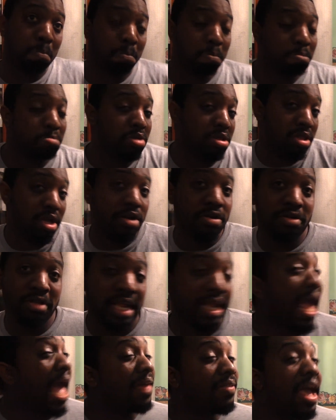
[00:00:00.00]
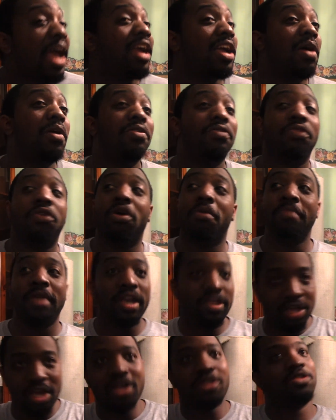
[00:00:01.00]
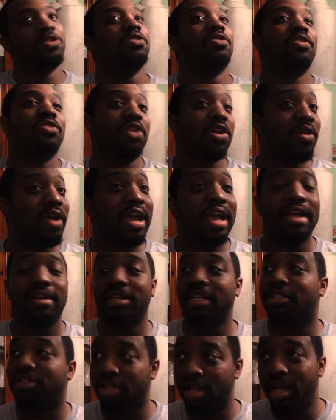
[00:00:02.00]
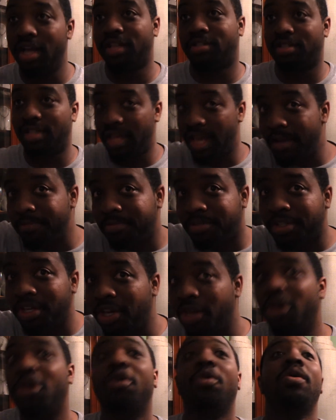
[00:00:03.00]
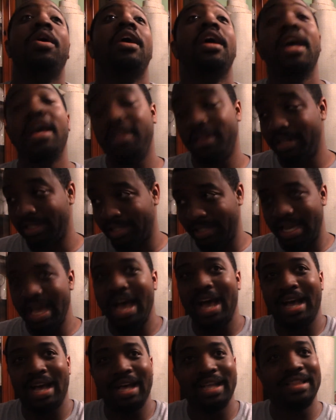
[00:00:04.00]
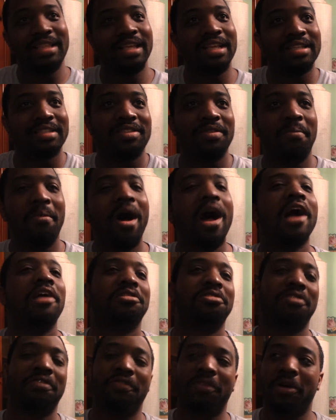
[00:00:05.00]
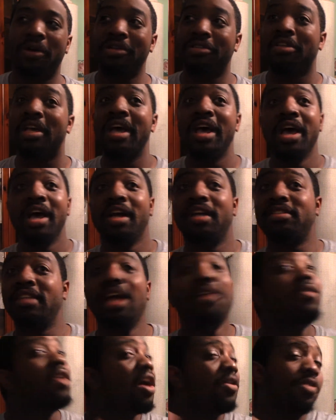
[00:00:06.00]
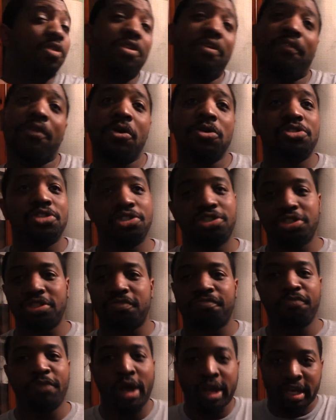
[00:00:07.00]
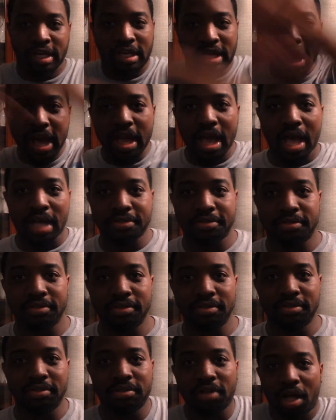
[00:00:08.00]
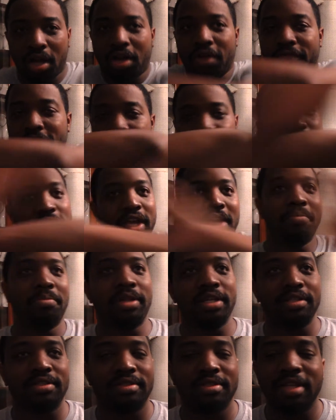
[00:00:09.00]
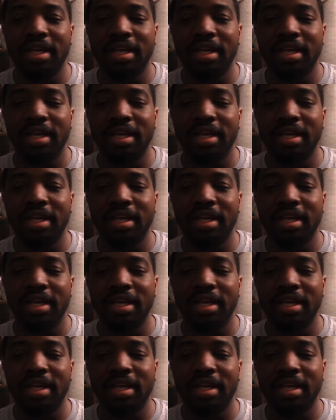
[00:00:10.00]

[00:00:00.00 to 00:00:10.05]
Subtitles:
They got that going for them. They're it. It's the MCU, and then it's kind of the monsterverse. Because every other universe is just fucking chaos. It's just all over the fucking place.